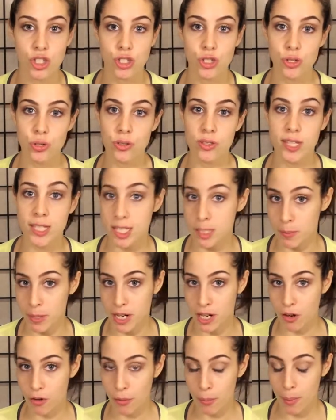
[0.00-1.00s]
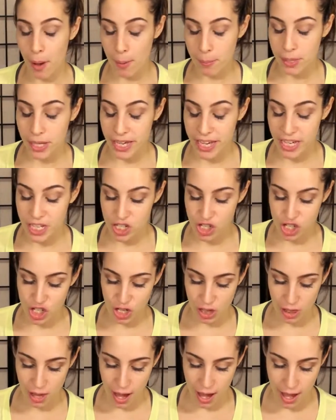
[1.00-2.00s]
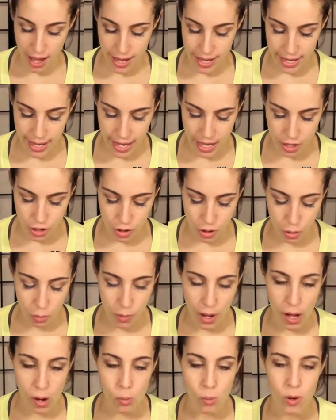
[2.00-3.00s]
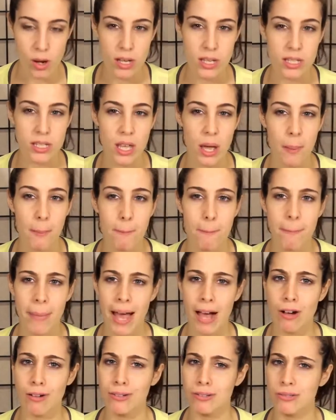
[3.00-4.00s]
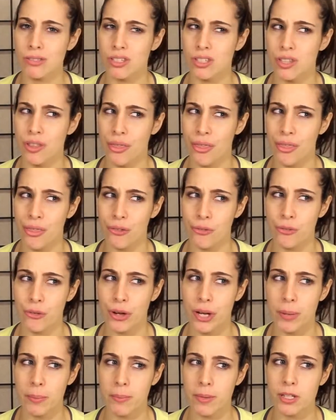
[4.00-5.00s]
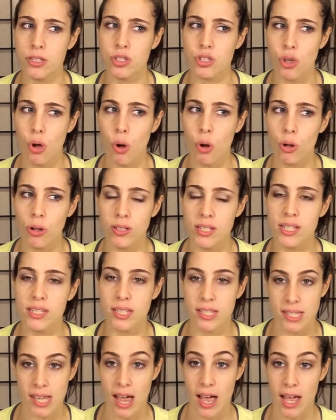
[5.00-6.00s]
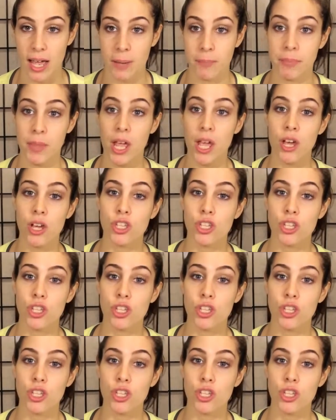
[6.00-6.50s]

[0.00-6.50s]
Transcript: to the Dominican Republic in July, and Noelle was about 3 months old at the time.